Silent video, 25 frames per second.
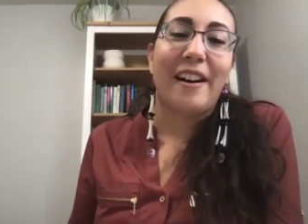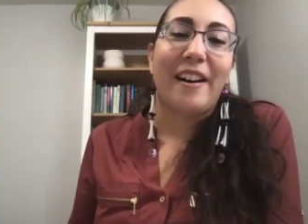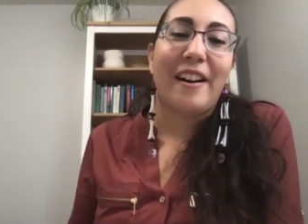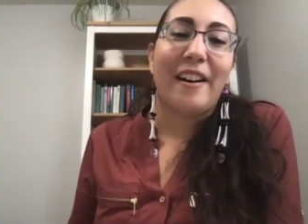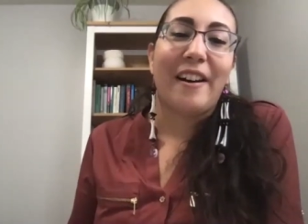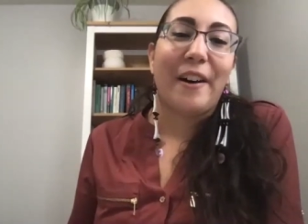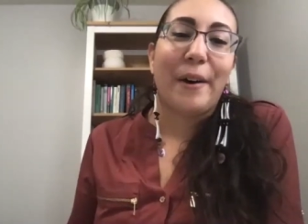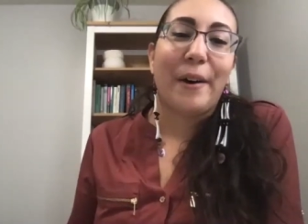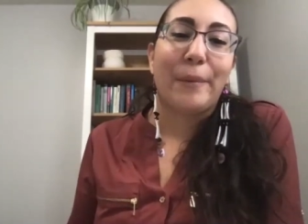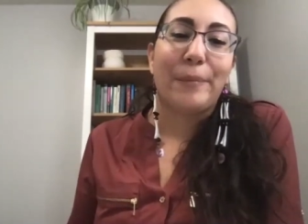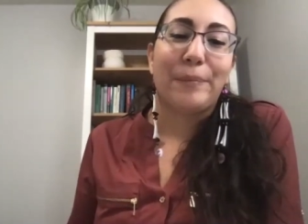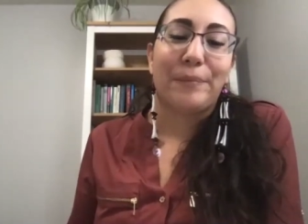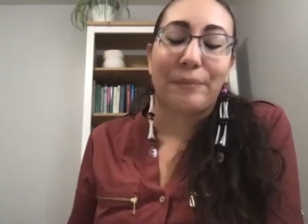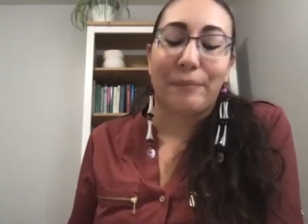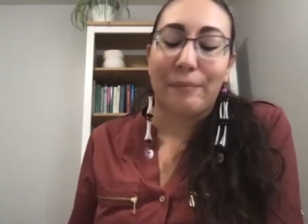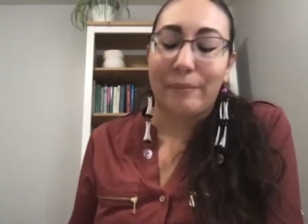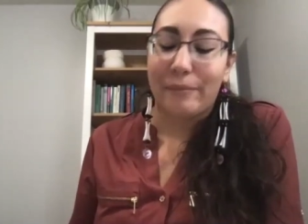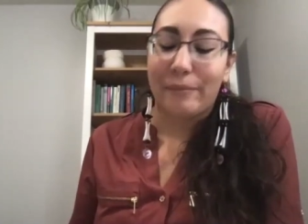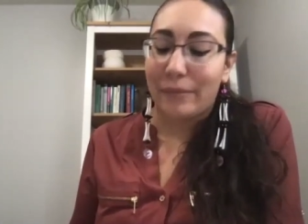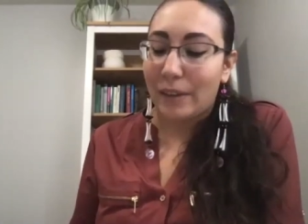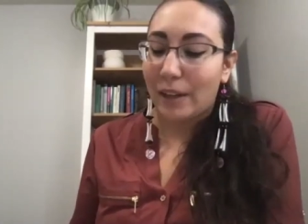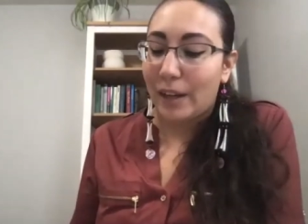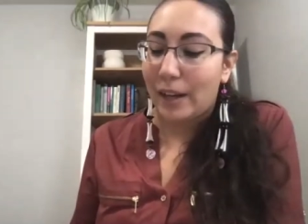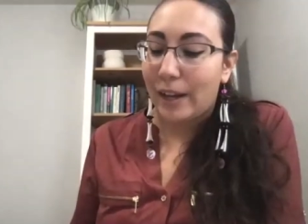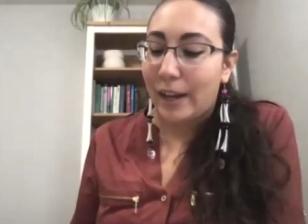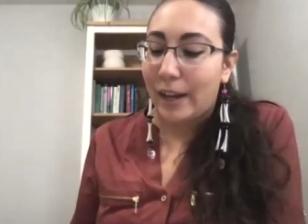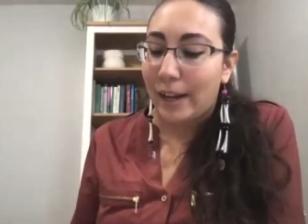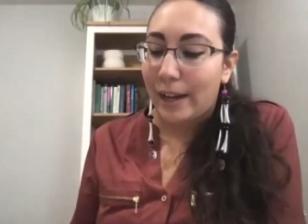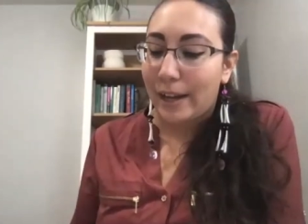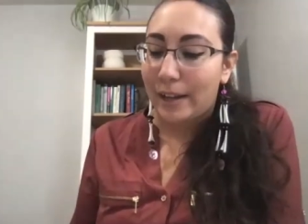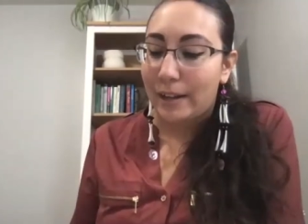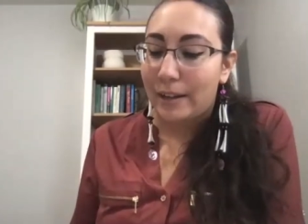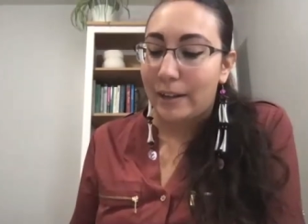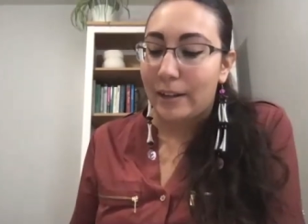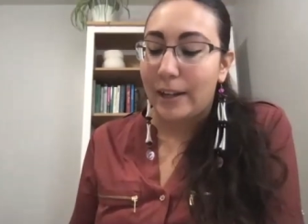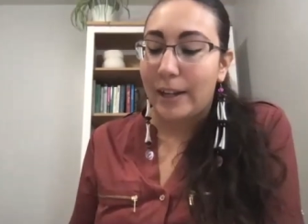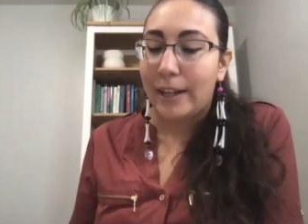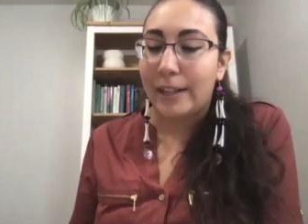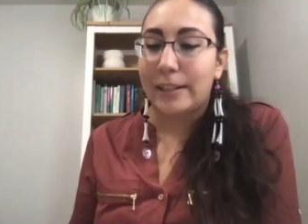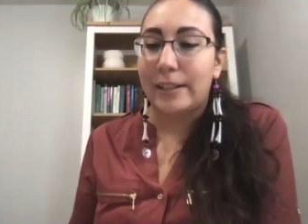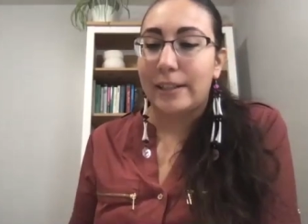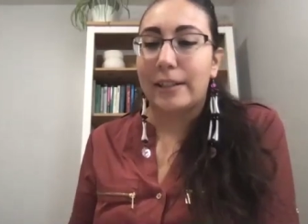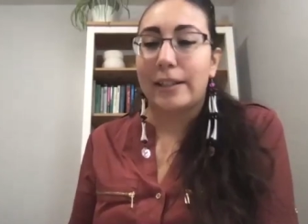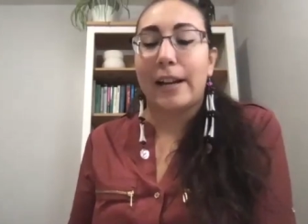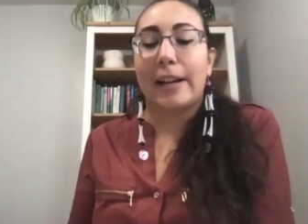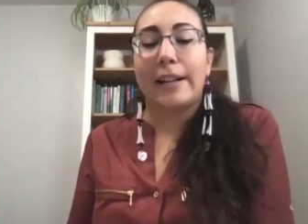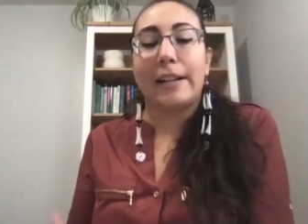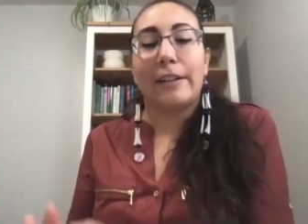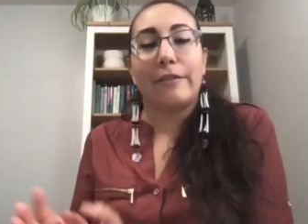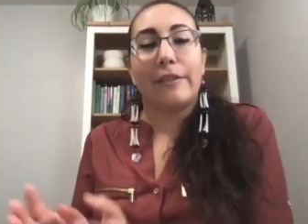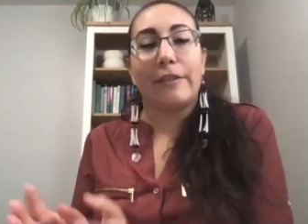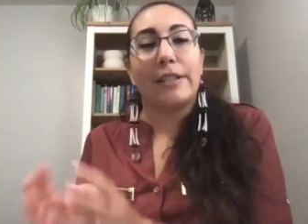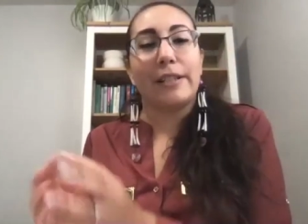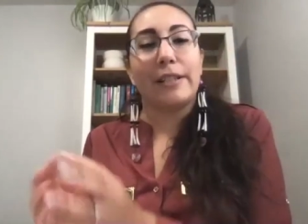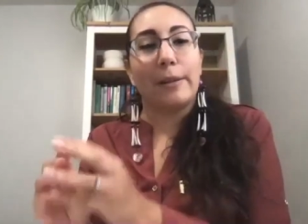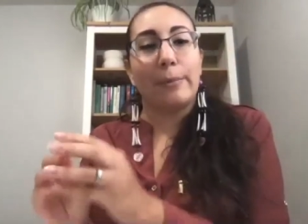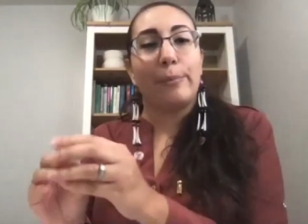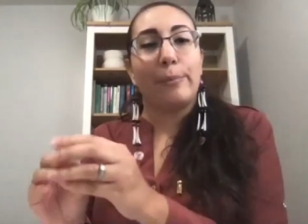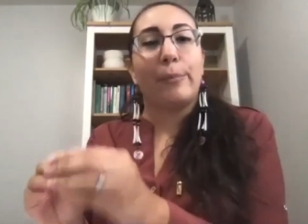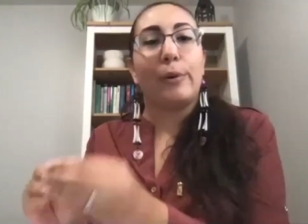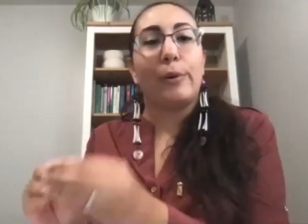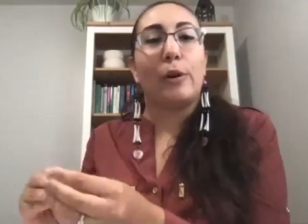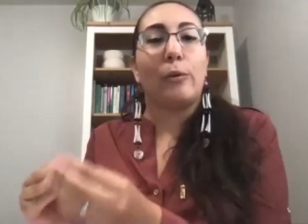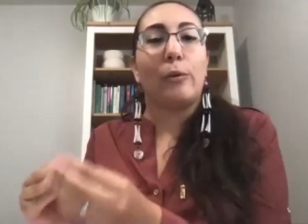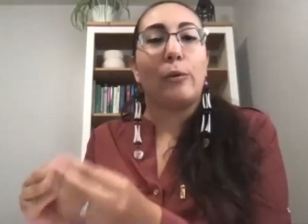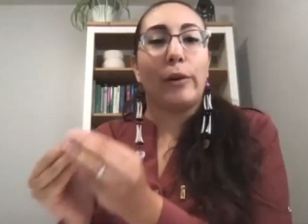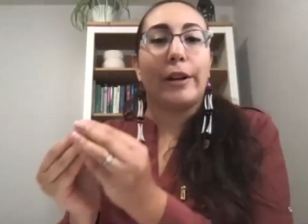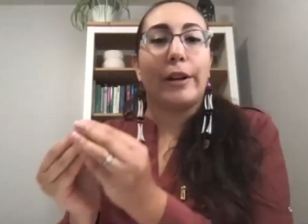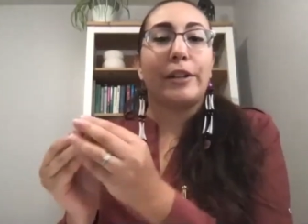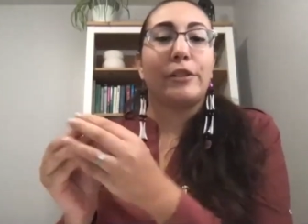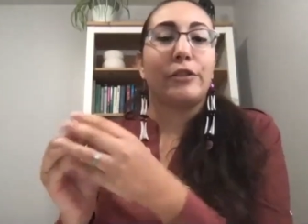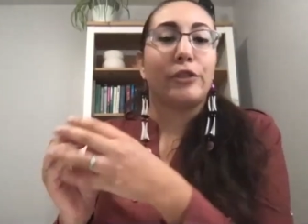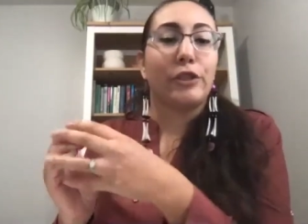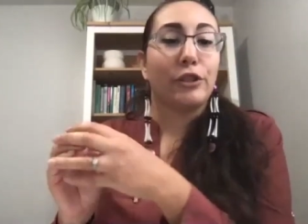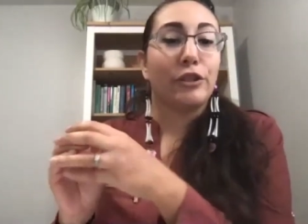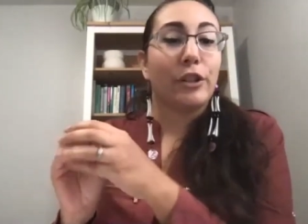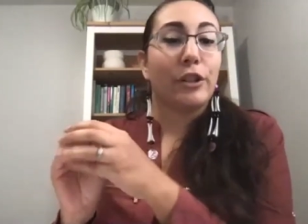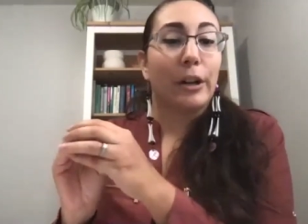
Um, and it's kind of a simple where you just